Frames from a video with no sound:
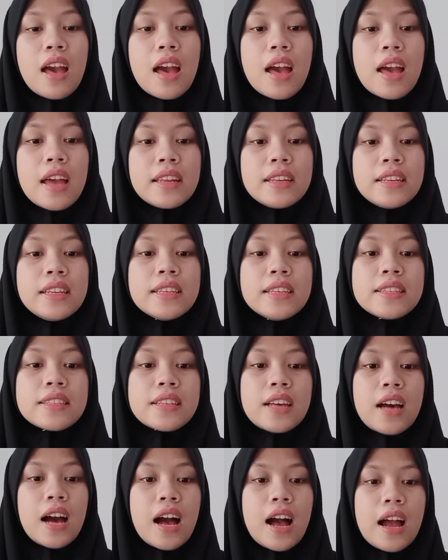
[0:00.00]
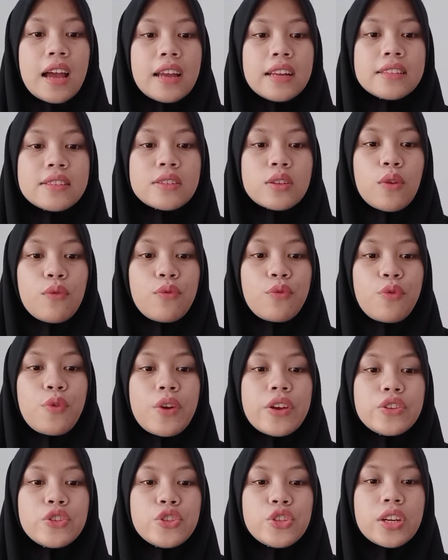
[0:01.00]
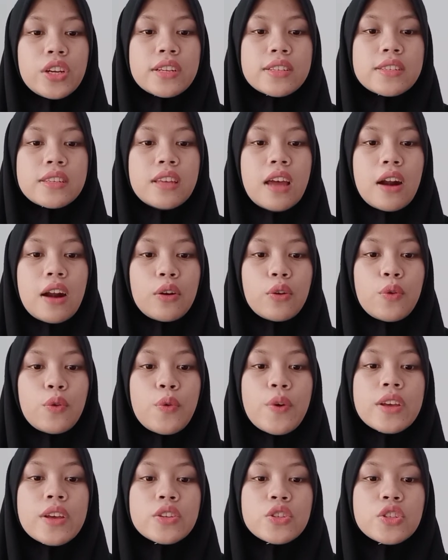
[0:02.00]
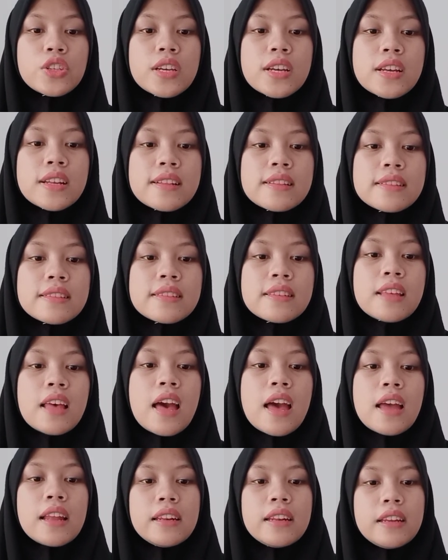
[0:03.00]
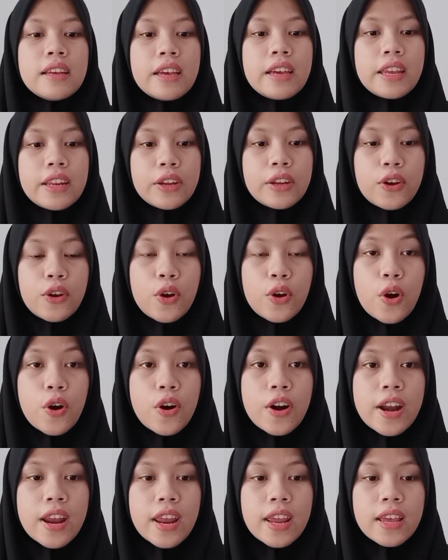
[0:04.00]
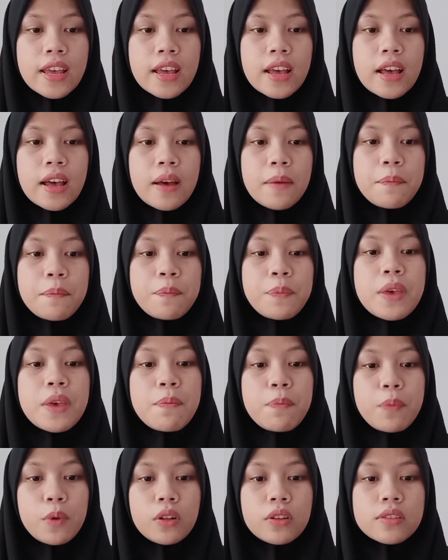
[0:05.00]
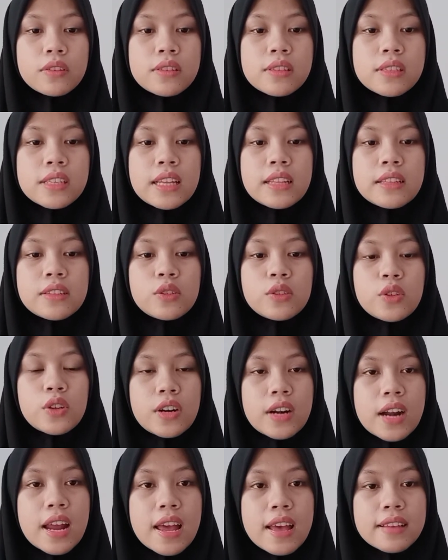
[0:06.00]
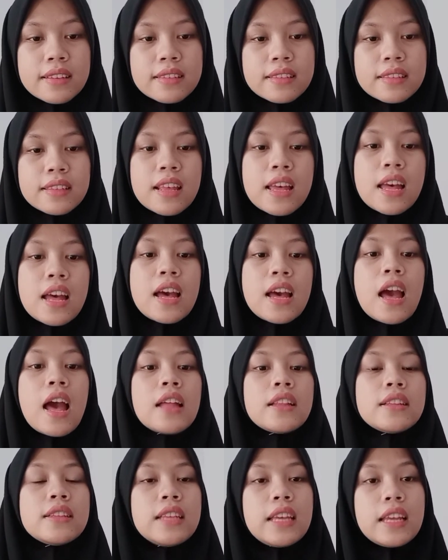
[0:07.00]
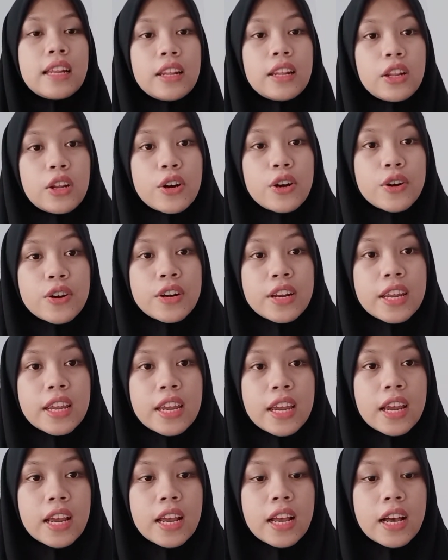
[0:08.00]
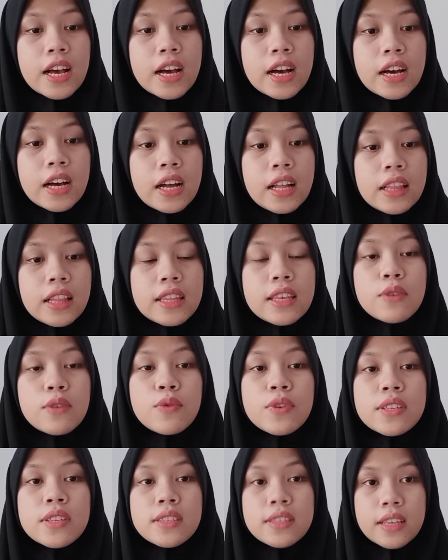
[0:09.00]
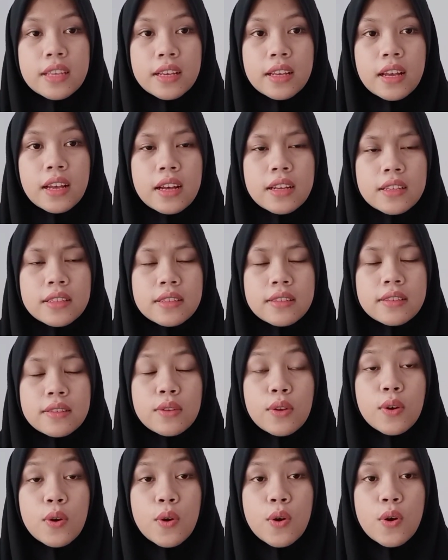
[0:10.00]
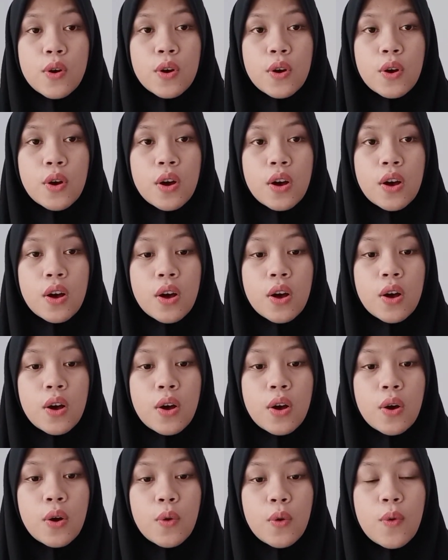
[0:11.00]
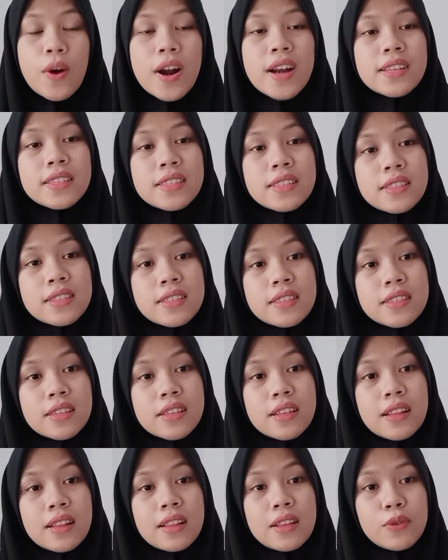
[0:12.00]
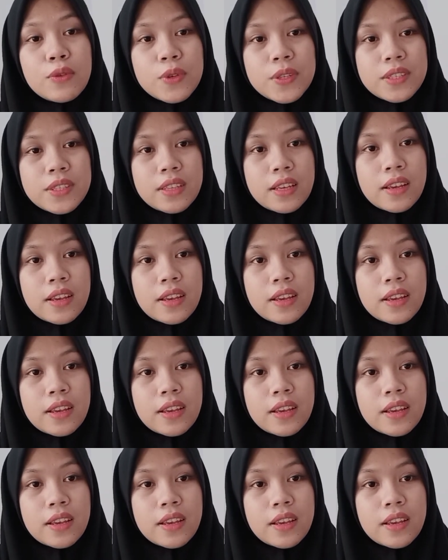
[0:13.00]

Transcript: These kinds of questions are questions that encourage people's interest in learning linguistics. So, what is linguistics?